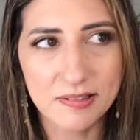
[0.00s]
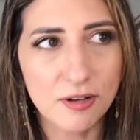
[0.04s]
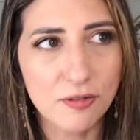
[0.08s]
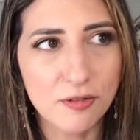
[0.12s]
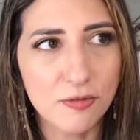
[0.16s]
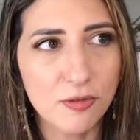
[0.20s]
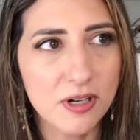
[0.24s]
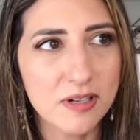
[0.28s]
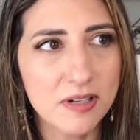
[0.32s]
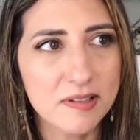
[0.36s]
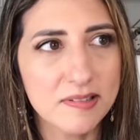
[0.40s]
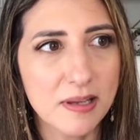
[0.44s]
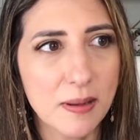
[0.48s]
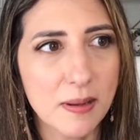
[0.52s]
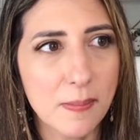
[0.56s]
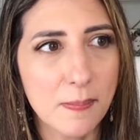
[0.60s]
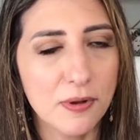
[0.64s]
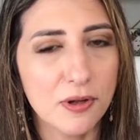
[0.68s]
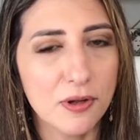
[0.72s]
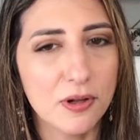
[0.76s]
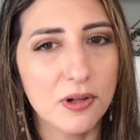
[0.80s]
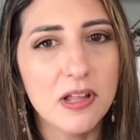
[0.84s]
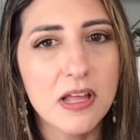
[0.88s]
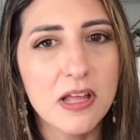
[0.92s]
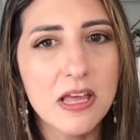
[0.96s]
So, for
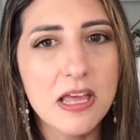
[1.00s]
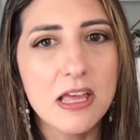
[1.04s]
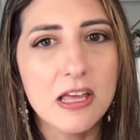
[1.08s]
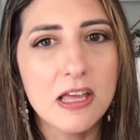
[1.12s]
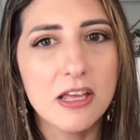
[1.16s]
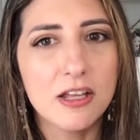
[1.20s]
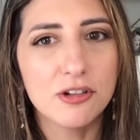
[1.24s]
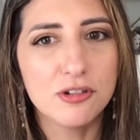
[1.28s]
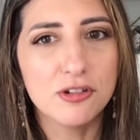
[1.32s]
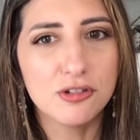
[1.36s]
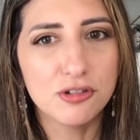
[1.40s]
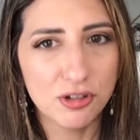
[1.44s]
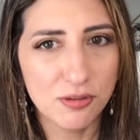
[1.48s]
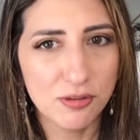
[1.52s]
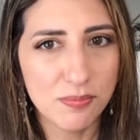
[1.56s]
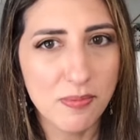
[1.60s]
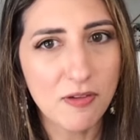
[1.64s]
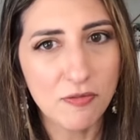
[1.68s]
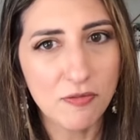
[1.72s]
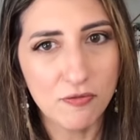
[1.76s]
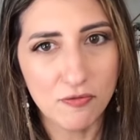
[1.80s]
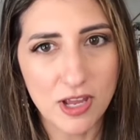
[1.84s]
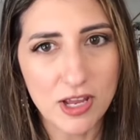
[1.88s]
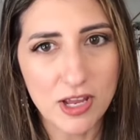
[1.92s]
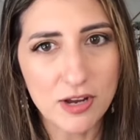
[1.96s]
example, two of
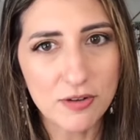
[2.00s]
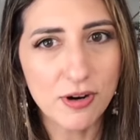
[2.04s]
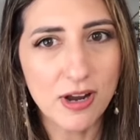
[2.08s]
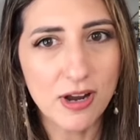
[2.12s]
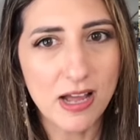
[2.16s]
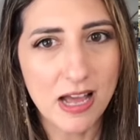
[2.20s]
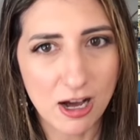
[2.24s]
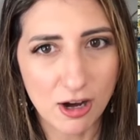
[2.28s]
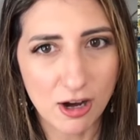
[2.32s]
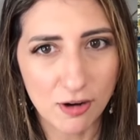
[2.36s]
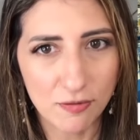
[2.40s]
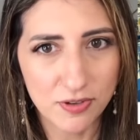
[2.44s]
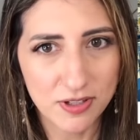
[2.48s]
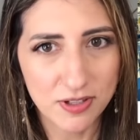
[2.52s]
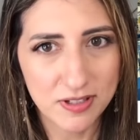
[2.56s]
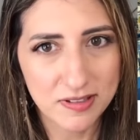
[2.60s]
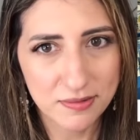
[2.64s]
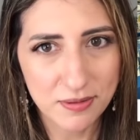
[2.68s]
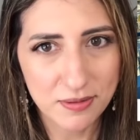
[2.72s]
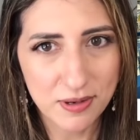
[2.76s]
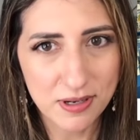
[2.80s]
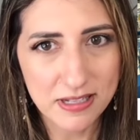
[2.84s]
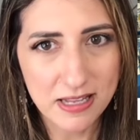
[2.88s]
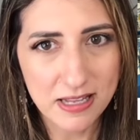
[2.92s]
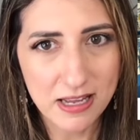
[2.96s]
my favorite
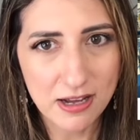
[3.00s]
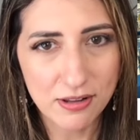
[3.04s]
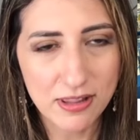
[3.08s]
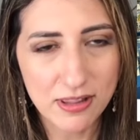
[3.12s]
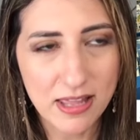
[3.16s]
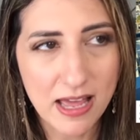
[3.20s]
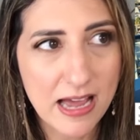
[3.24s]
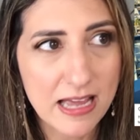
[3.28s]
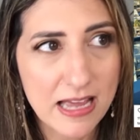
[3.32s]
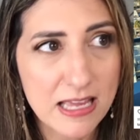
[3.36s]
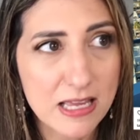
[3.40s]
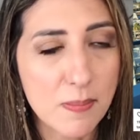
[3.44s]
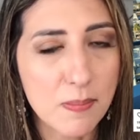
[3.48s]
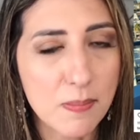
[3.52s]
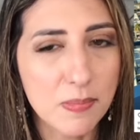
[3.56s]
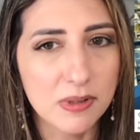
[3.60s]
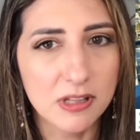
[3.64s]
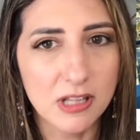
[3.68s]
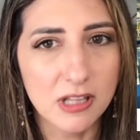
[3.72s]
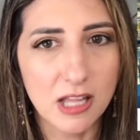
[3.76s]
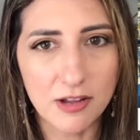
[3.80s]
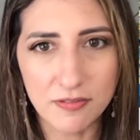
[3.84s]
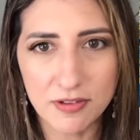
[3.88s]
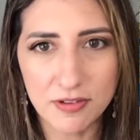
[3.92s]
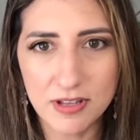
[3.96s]
outfits right now that I am
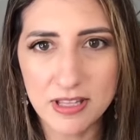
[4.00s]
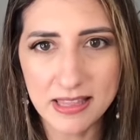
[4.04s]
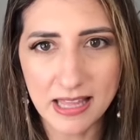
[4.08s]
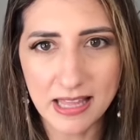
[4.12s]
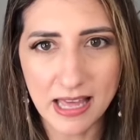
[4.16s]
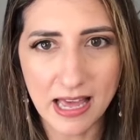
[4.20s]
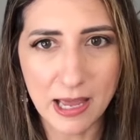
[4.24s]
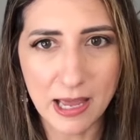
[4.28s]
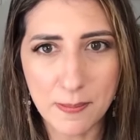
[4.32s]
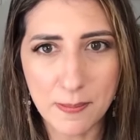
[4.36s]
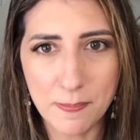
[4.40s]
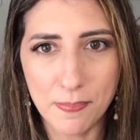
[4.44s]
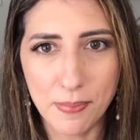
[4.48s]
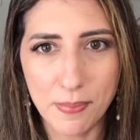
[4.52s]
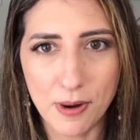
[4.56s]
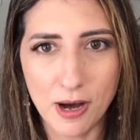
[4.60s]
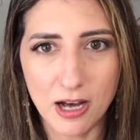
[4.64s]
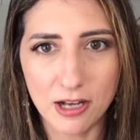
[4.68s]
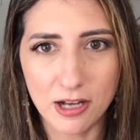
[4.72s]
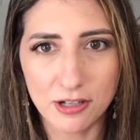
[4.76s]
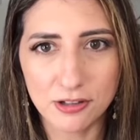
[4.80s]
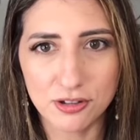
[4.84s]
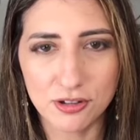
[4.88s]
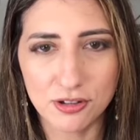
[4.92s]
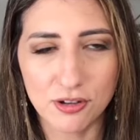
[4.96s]
loving I
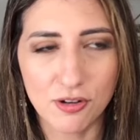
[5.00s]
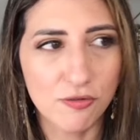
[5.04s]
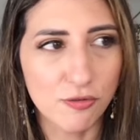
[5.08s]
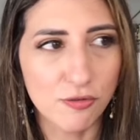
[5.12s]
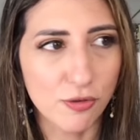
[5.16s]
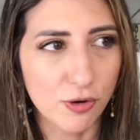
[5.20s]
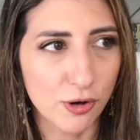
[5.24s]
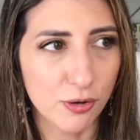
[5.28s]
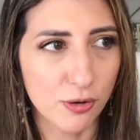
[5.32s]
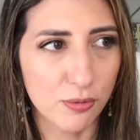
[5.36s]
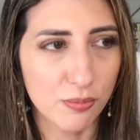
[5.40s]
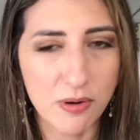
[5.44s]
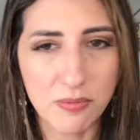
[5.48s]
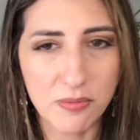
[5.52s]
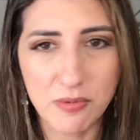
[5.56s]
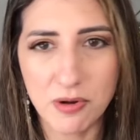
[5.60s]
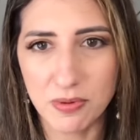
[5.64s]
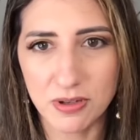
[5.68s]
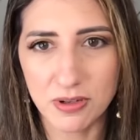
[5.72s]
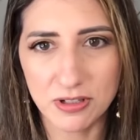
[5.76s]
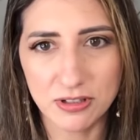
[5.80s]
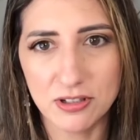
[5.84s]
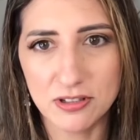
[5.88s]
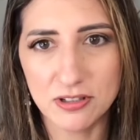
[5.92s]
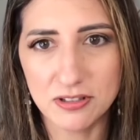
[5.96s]
bought for when we
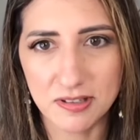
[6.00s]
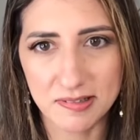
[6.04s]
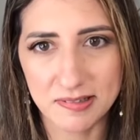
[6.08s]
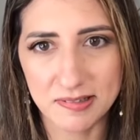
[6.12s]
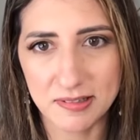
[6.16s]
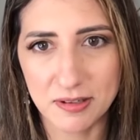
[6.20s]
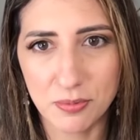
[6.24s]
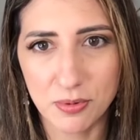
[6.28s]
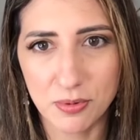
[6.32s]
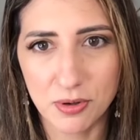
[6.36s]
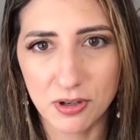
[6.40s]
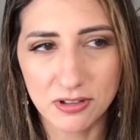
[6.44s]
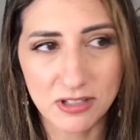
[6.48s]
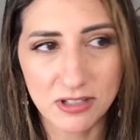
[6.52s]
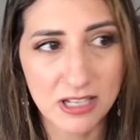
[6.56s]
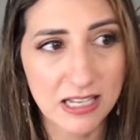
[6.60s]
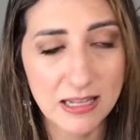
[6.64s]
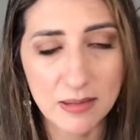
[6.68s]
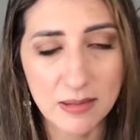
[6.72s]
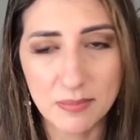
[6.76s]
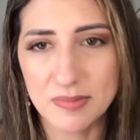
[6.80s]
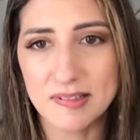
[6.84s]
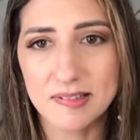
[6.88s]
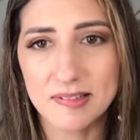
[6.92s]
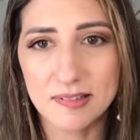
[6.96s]
went to Disney World
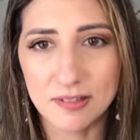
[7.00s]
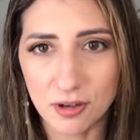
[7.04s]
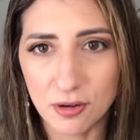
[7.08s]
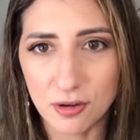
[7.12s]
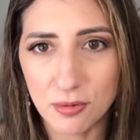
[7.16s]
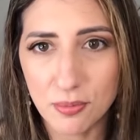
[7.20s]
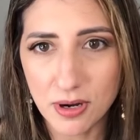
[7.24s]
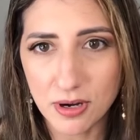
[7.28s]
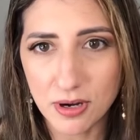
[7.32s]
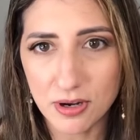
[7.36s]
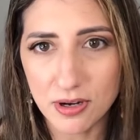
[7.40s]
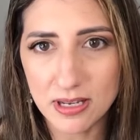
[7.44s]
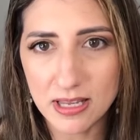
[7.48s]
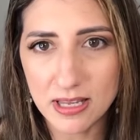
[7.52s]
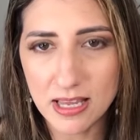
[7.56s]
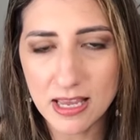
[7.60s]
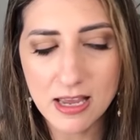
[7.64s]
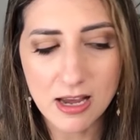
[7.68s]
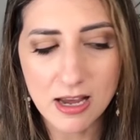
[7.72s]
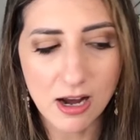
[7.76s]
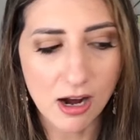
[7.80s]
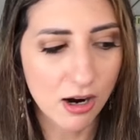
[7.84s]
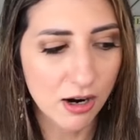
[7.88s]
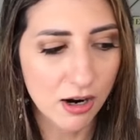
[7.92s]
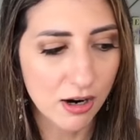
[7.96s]
and I'm still wearing
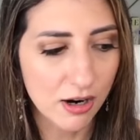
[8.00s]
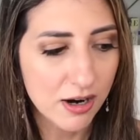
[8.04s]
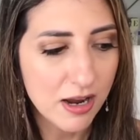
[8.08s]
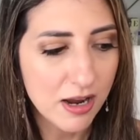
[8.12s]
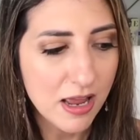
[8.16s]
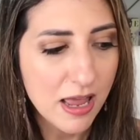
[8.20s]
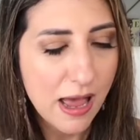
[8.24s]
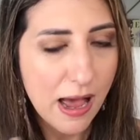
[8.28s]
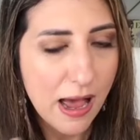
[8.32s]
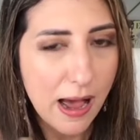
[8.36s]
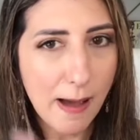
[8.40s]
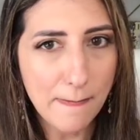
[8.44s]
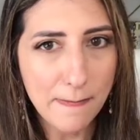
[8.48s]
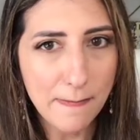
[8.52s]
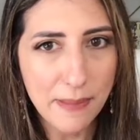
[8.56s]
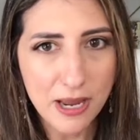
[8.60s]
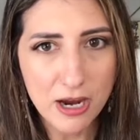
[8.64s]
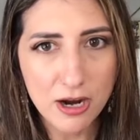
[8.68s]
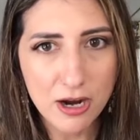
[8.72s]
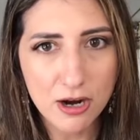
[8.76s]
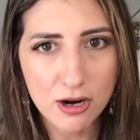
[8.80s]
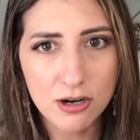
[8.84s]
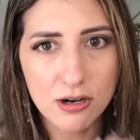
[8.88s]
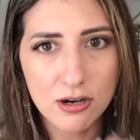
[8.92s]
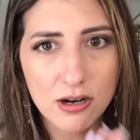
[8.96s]
it are a
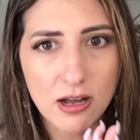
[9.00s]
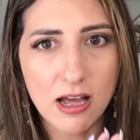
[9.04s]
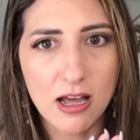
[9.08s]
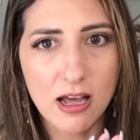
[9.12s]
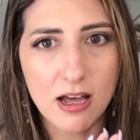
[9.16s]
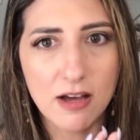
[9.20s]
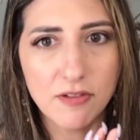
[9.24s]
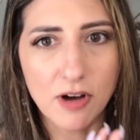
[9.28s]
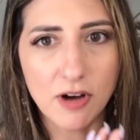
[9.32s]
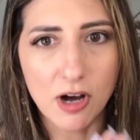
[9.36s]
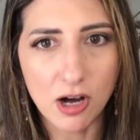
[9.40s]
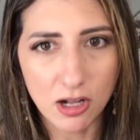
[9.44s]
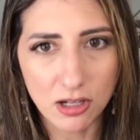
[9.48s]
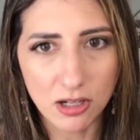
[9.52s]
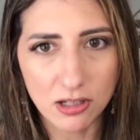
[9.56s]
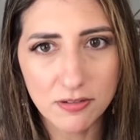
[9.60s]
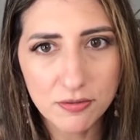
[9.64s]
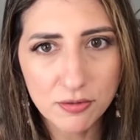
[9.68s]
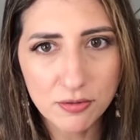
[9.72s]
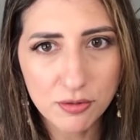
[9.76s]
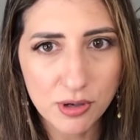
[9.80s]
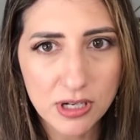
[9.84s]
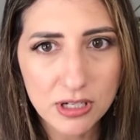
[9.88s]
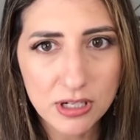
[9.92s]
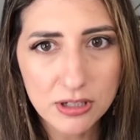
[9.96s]
pair of
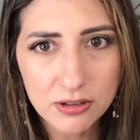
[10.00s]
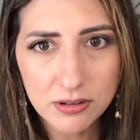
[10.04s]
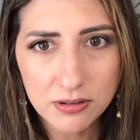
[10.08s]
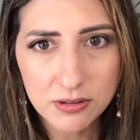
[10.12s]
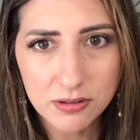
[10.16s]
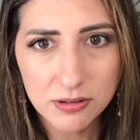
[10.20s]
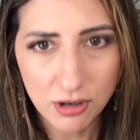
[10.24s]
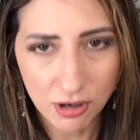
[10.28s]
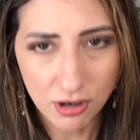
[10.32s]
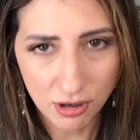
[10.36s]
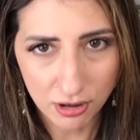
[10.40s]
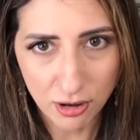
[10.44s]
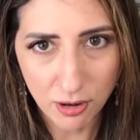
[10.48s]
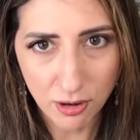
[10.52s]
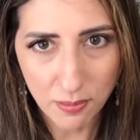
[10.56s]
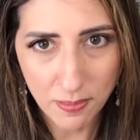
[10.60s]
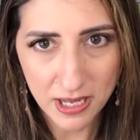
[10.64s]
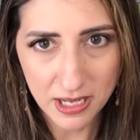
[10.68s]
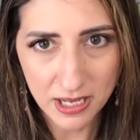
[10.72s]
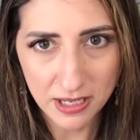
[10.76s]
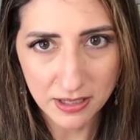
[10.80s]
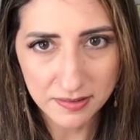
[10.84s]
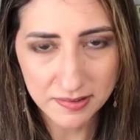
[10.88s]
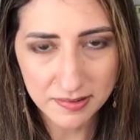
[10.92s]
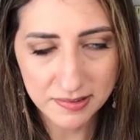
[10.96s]
olive green cargo
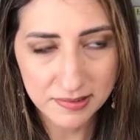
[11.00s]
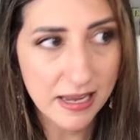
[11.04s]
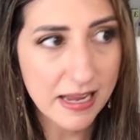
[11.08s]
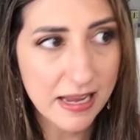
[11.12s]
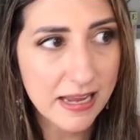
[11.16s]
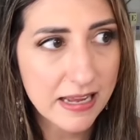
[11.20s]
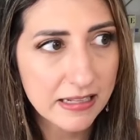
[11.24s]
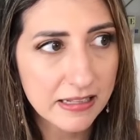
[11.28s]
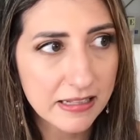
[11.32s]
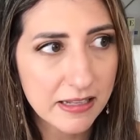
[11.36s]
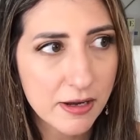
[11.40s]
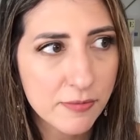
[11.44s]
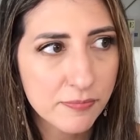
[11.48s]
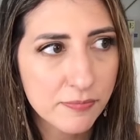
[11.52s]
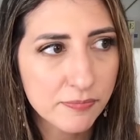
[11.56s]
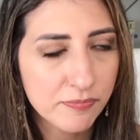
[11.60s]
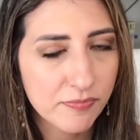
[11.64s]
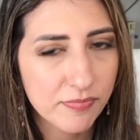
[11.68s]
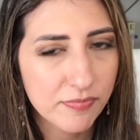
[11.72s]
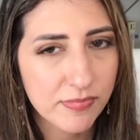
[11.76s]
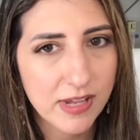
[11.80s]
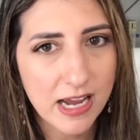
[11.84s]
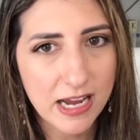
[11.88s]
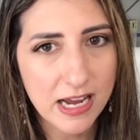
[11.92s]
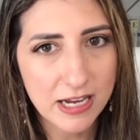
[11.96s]
pants and
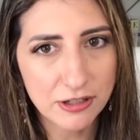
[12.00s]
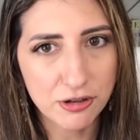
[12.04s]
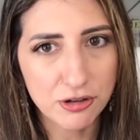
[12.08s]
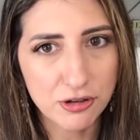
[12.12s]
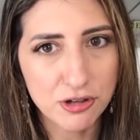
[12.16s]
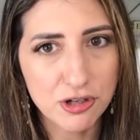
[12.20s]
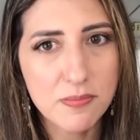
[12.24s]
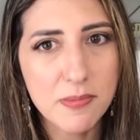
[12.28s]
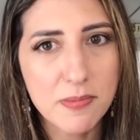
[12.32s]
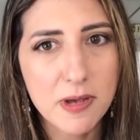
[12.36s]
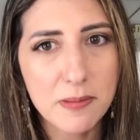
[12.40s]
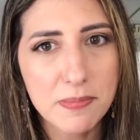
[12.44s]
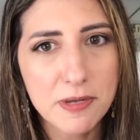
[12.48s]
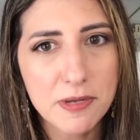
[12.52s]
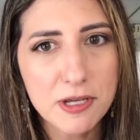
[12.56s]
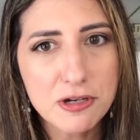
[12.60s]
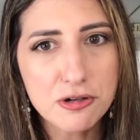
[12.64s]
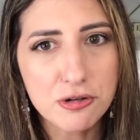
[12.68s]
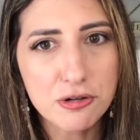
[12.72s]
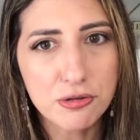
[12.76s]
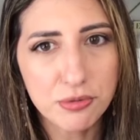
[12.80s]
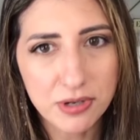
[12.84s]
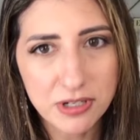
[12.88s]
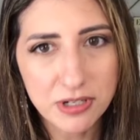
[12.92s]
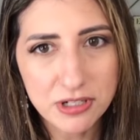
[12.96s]
I know you might be
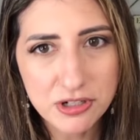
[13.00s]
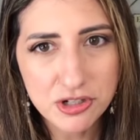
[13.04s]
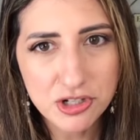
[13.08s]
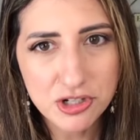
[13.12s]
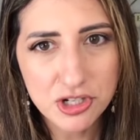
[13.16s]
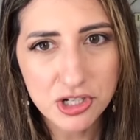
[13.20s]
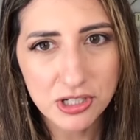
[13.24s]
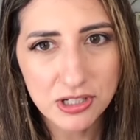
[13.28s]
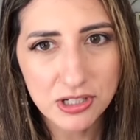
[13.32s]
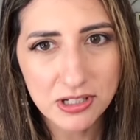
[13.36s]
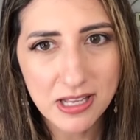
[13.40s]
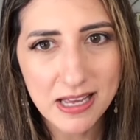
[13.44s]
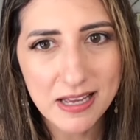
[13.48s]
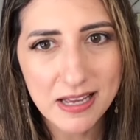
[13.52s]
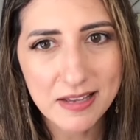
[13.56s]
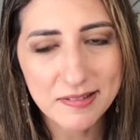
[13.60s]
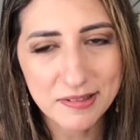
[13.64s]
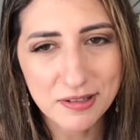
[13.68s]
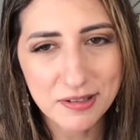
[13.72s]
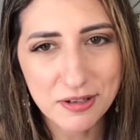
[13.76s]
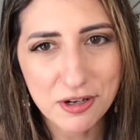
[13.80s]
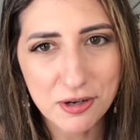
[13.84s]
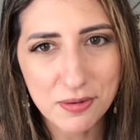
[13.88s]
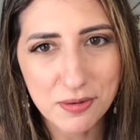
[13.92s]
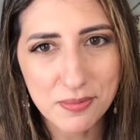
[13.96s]
cringing
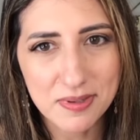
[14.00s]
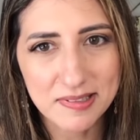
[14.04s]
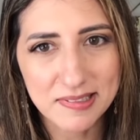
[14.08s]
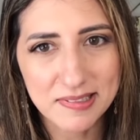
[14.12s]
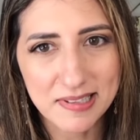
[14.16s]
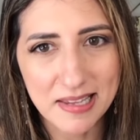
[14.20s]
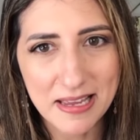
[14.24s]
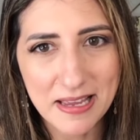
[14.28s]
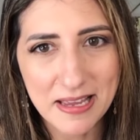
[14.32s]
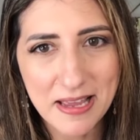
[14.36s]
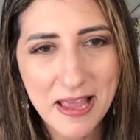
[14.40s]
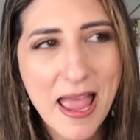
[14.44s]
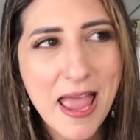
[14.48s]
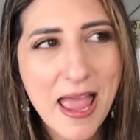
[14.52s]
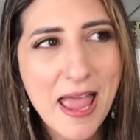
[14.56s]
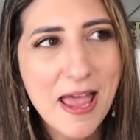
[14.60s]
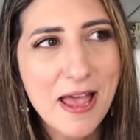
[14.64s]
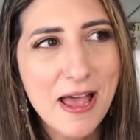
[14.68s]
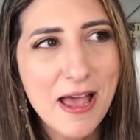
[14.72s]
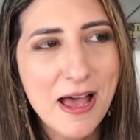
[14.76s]
as you hear me say